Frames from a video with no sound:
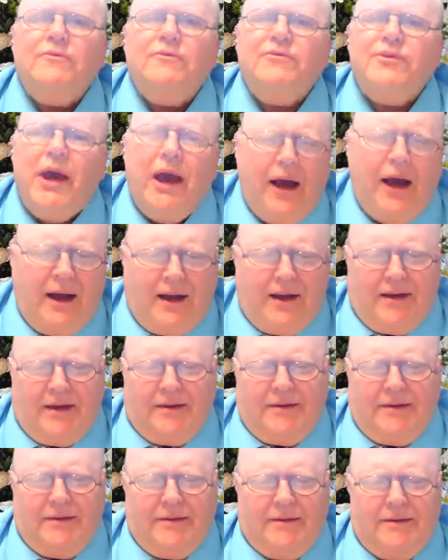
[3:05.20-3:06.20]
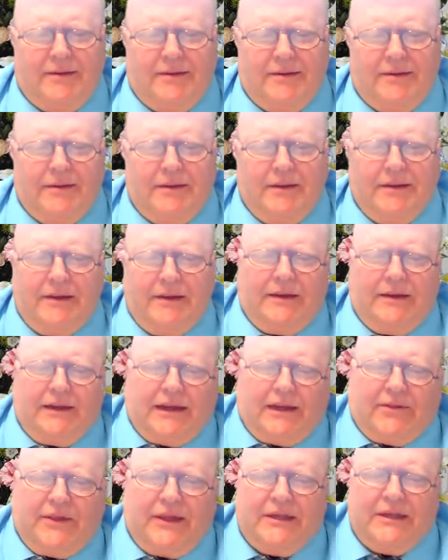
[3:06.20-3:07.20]
of God.
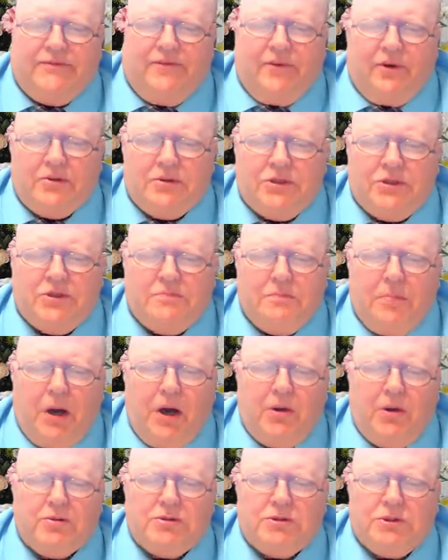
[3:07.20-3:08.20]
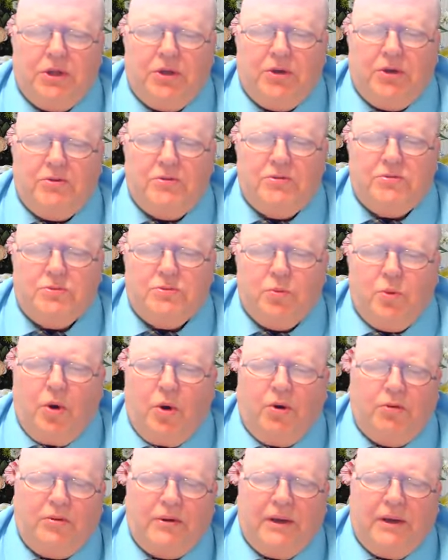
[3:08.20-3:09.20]
Now, in these verses, Paul shows
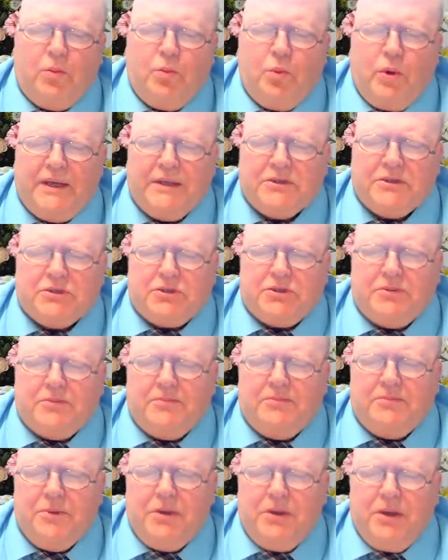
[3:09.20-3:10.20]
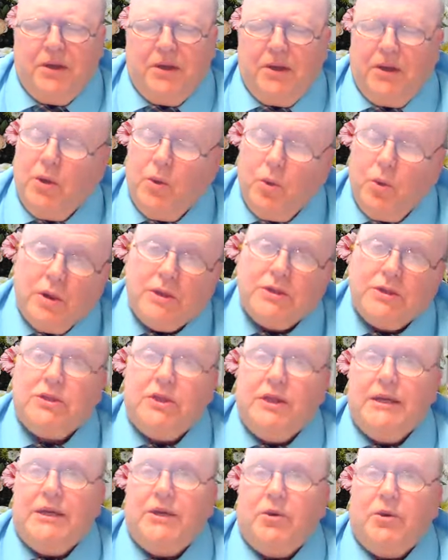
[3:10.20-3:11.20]
worldly wisdom, which
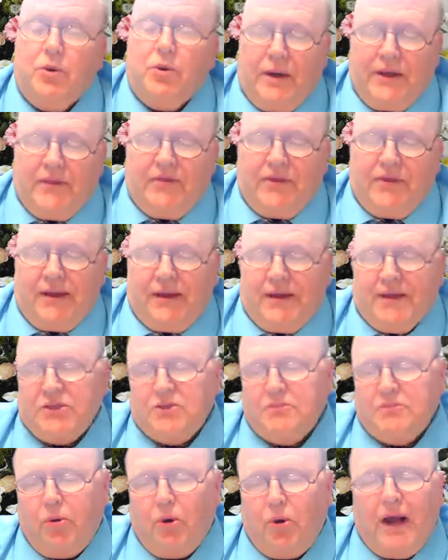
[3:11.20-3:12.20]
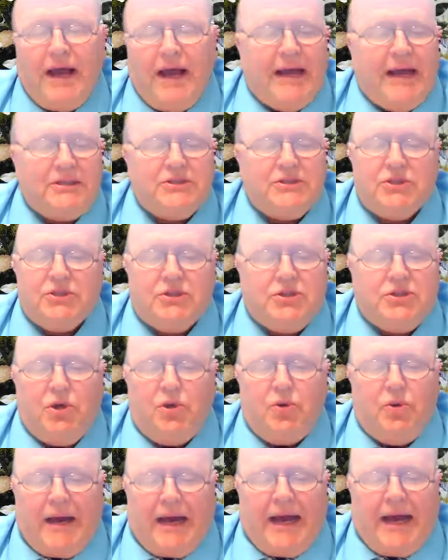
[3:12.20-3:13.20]
the Corinthians prized
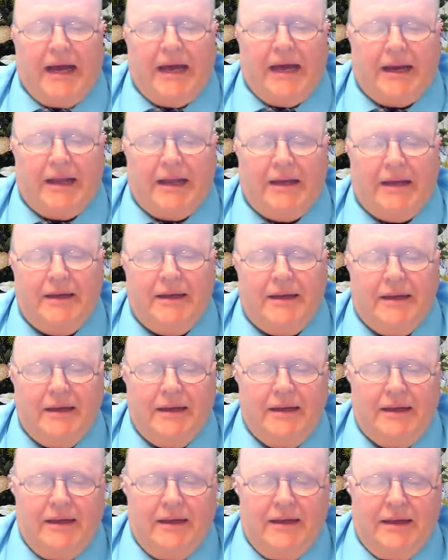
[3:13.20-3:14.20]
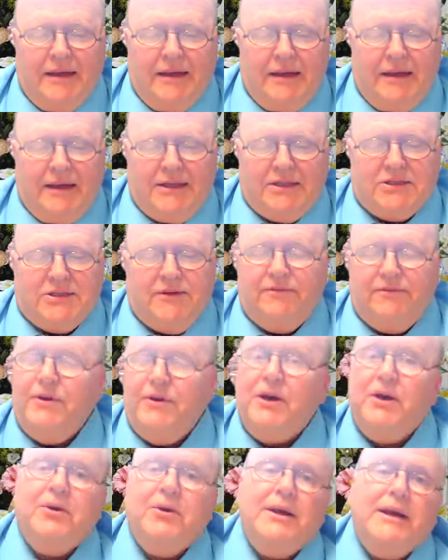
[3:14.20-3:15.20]
so highly, is the
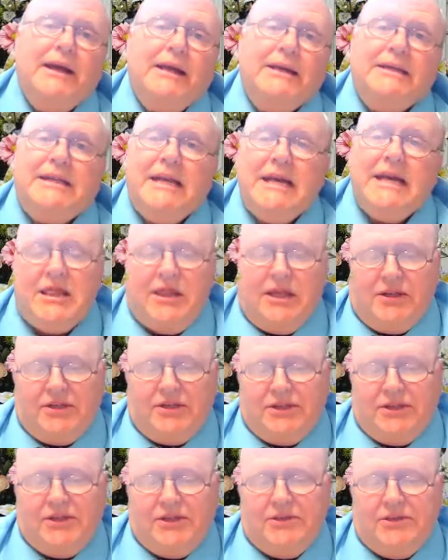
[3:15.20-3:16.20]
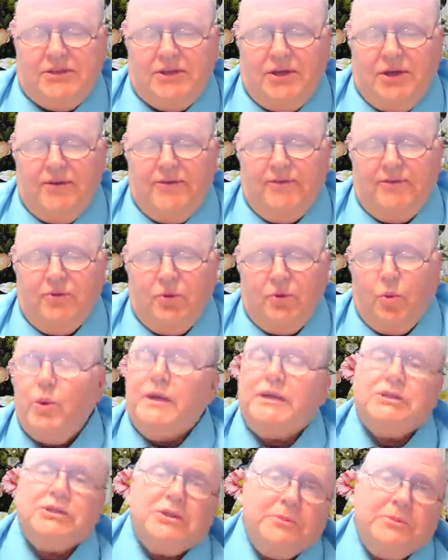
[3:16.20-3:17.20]
very antithesis of the
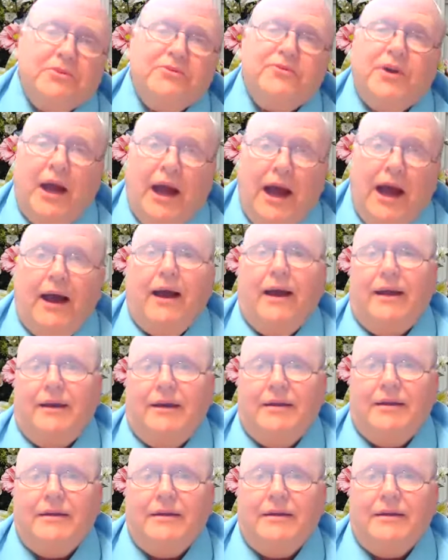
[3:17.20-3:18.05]
wisdom of God.